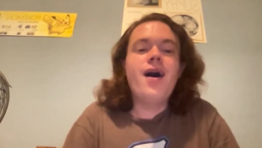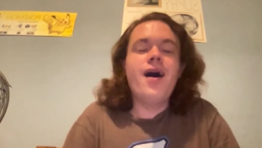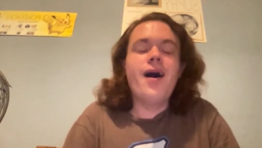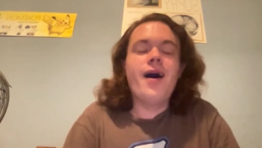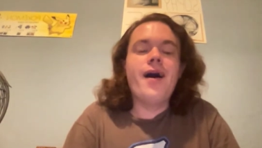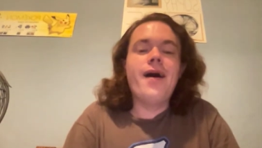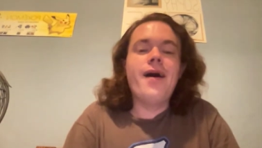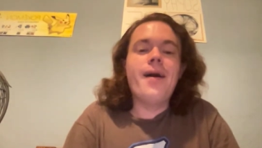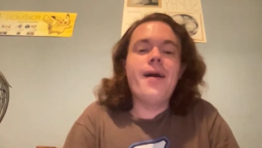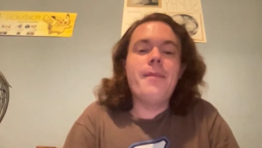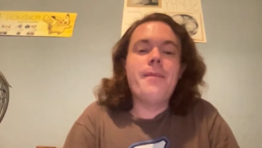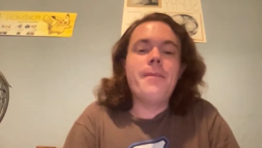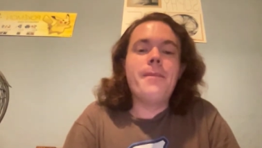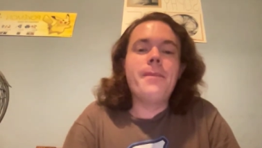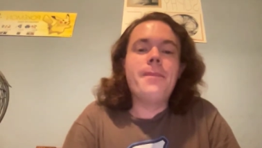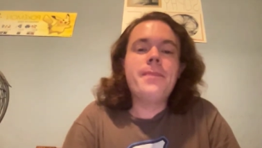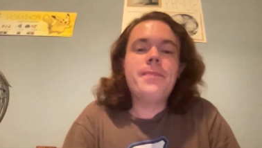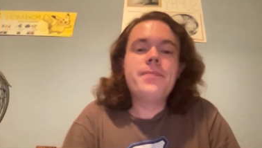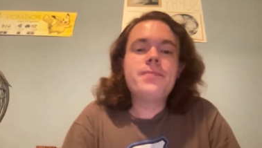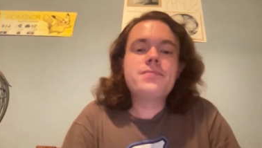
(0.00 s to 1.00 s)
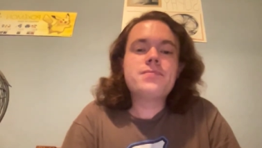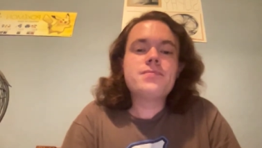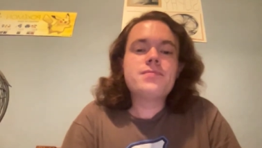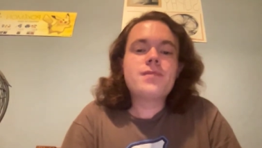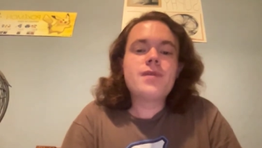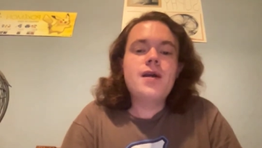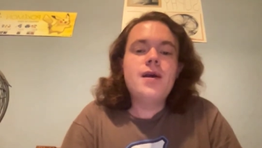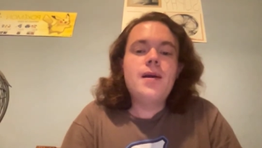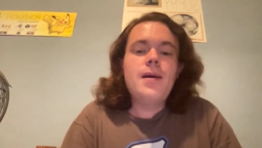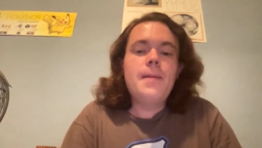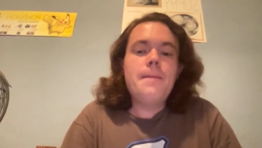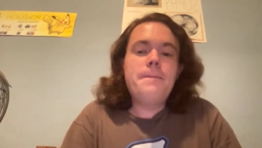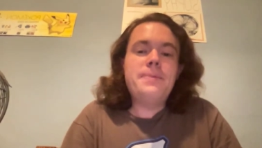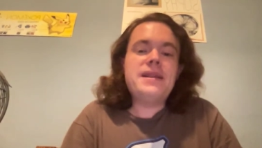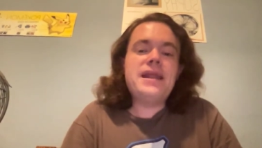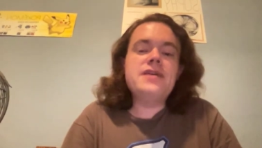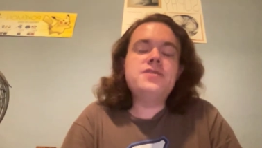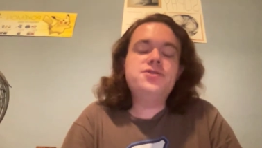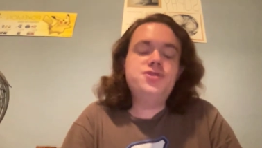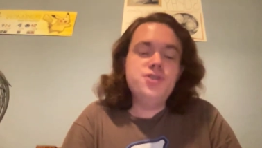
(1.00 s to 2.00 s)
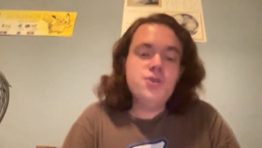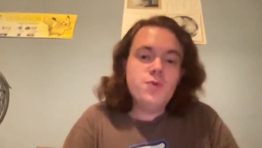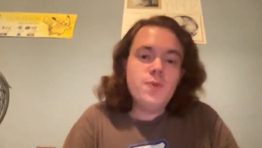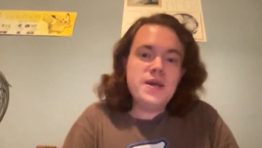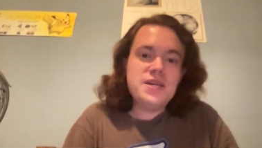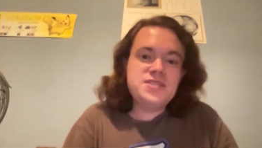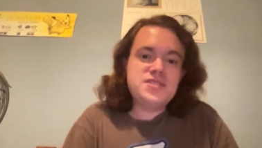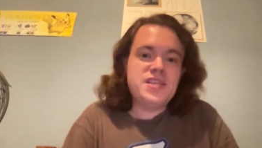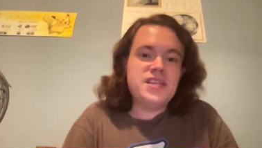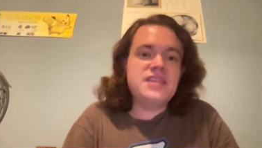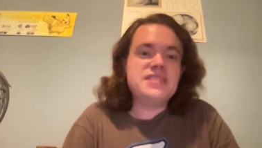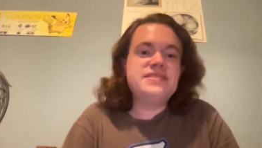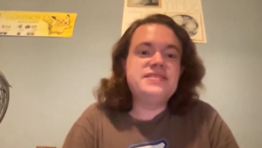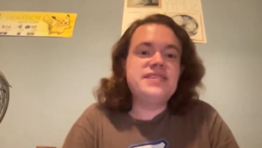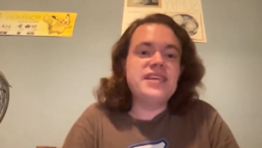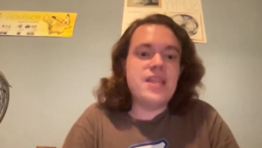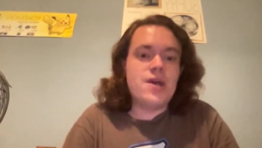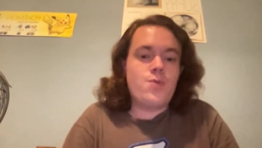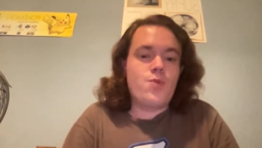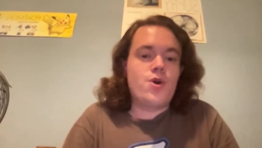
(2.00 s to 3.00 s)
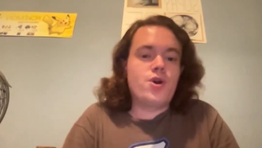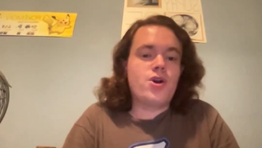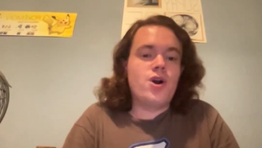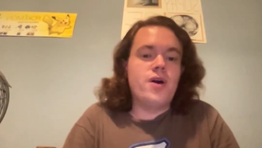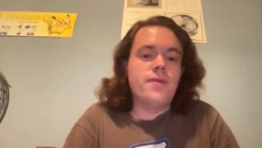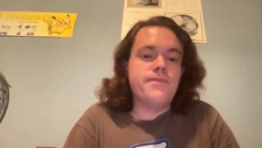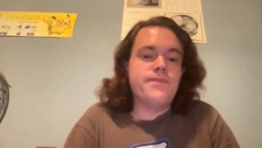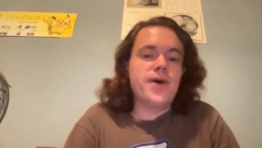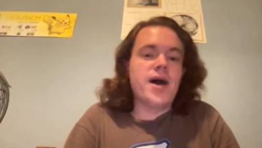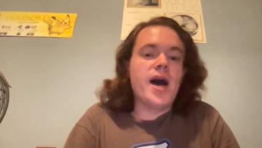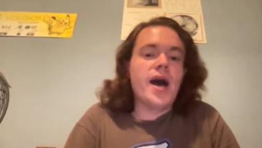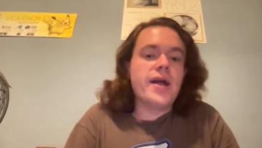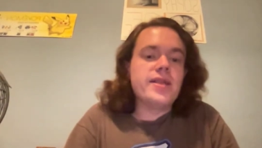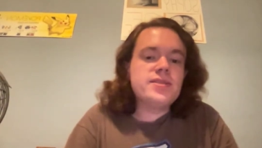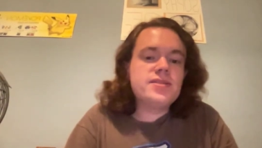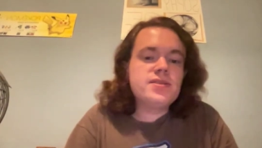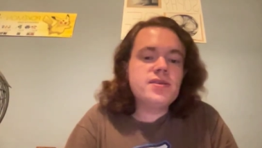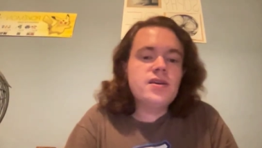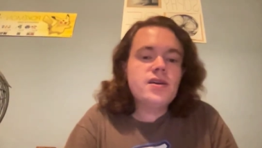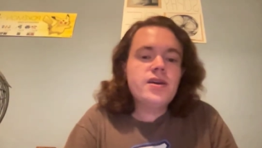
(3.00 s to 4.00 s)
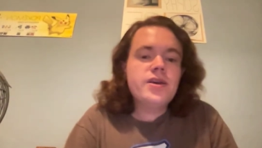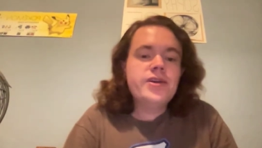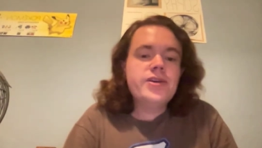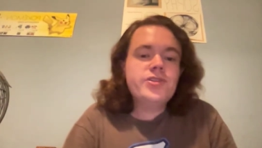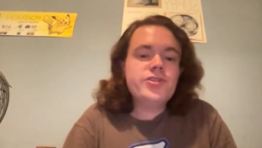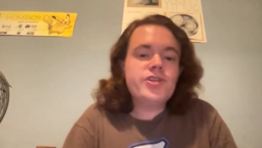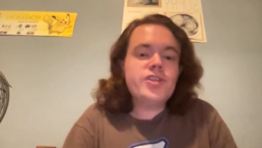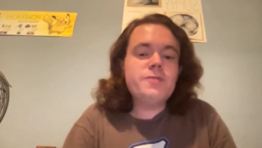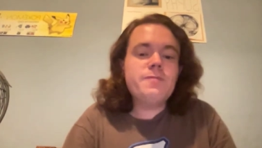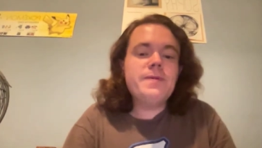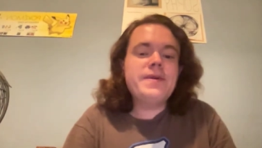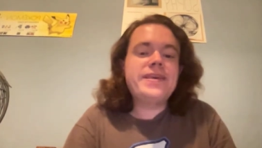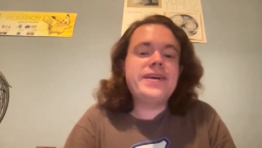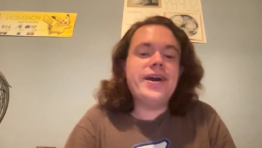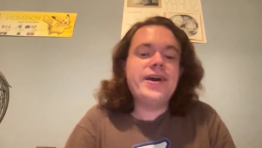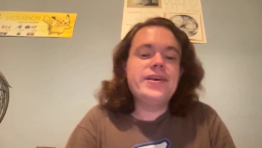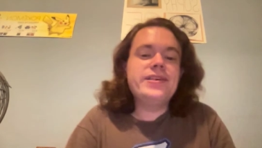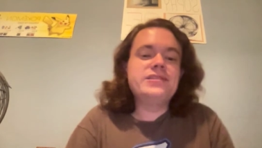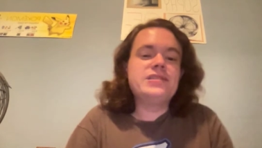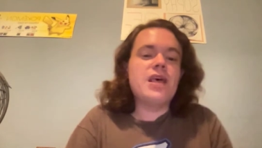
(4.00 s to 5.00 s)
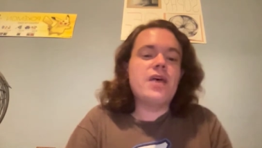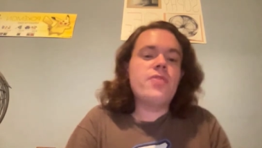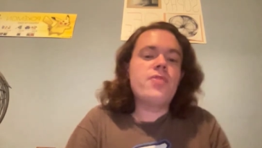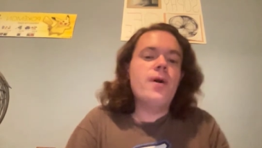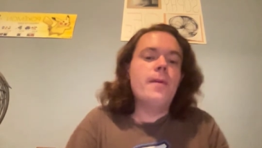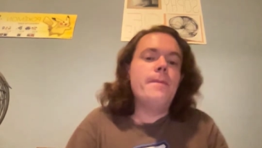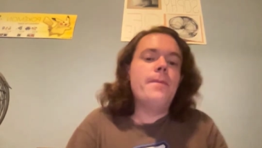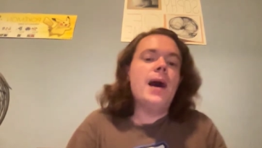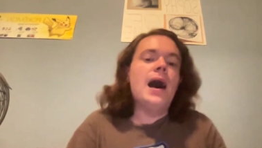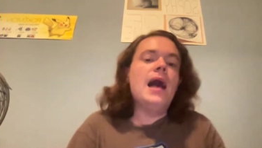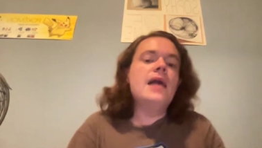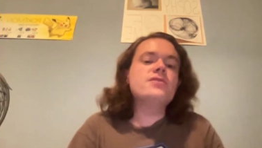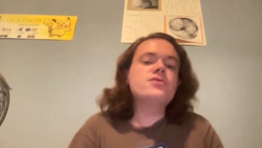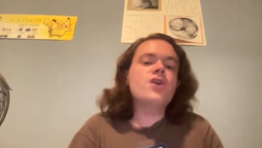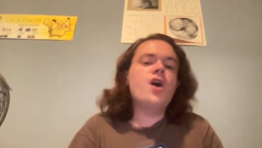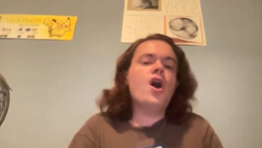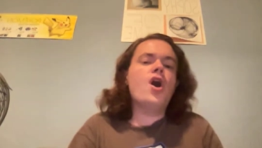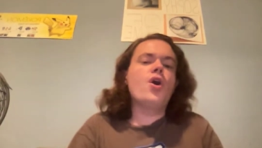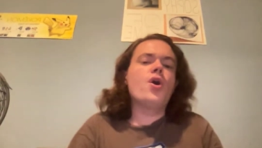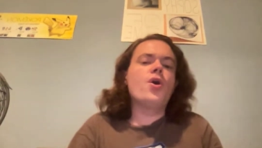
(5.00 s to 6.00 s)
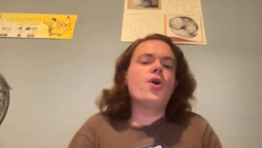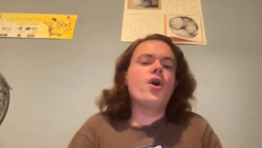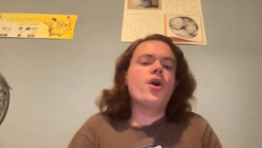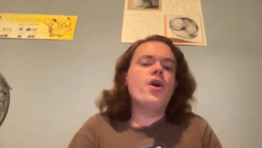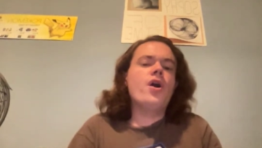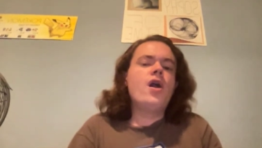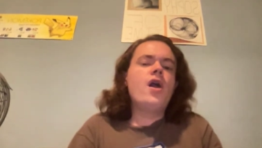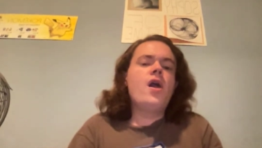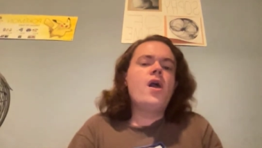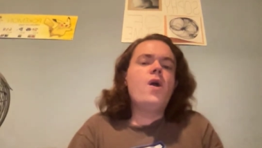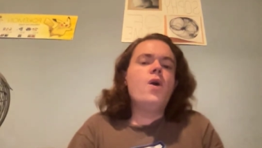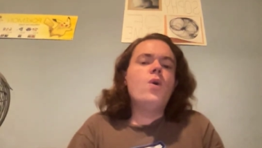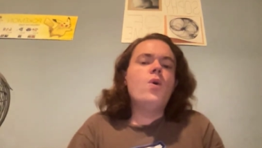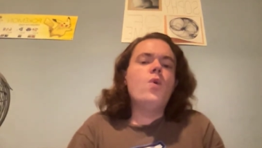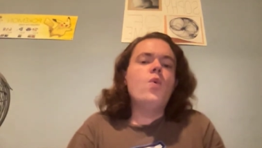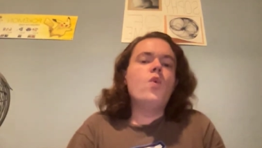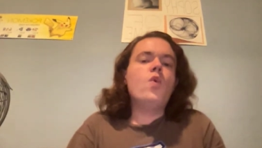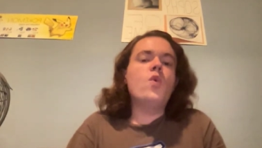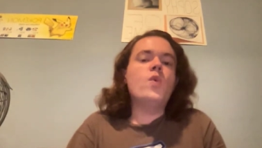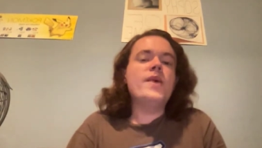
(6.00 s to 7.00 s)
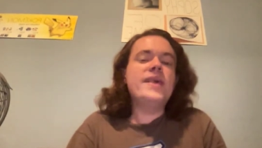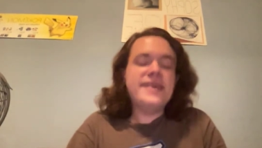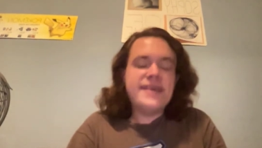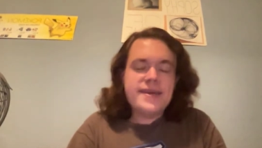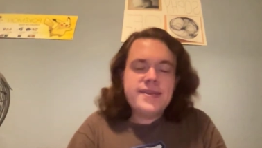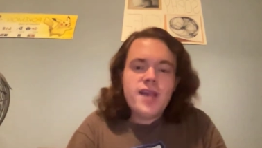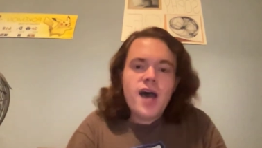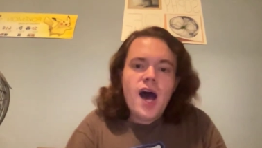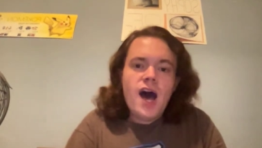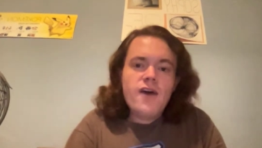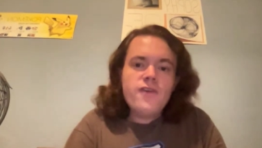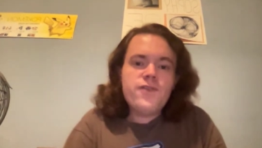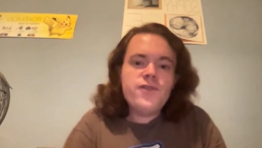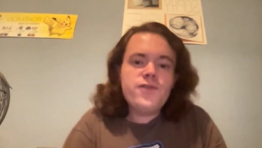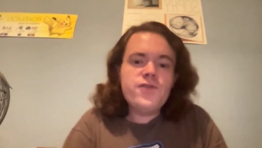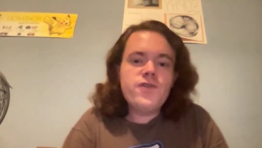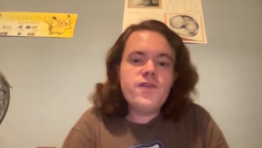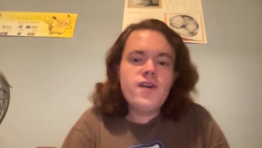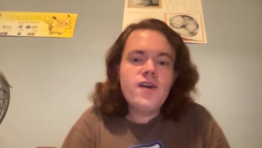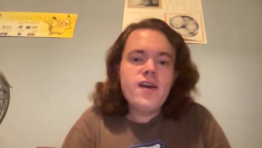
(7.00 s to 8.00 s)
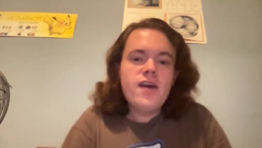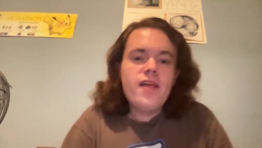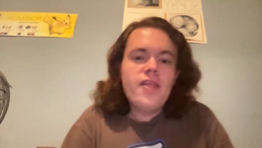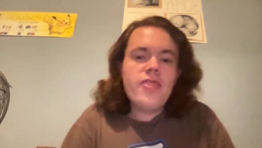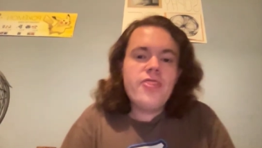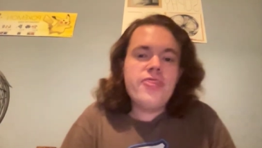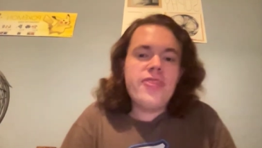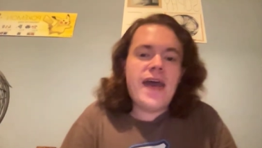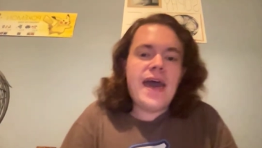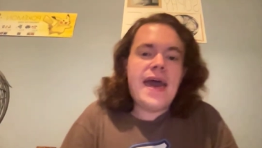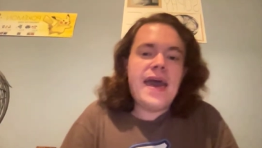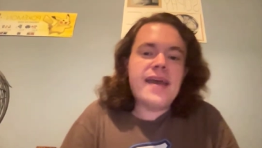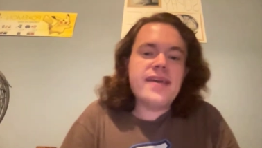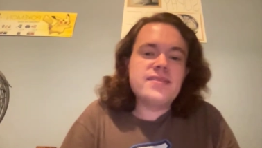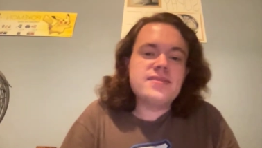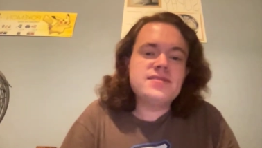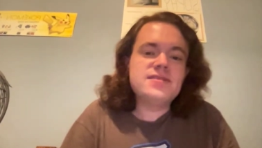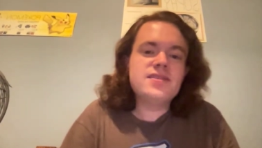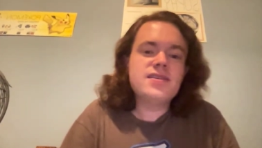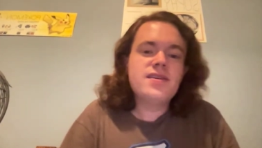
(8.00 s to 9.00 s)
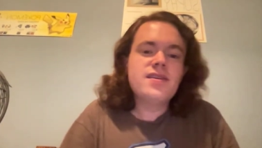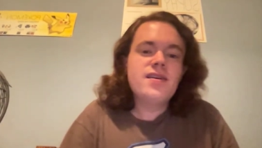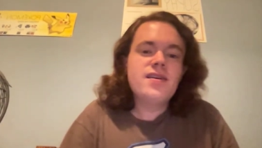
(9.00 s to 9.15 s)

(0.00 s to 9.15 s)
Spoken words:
But I do wish that it didn't work on bots. Just because the bots are weak enough that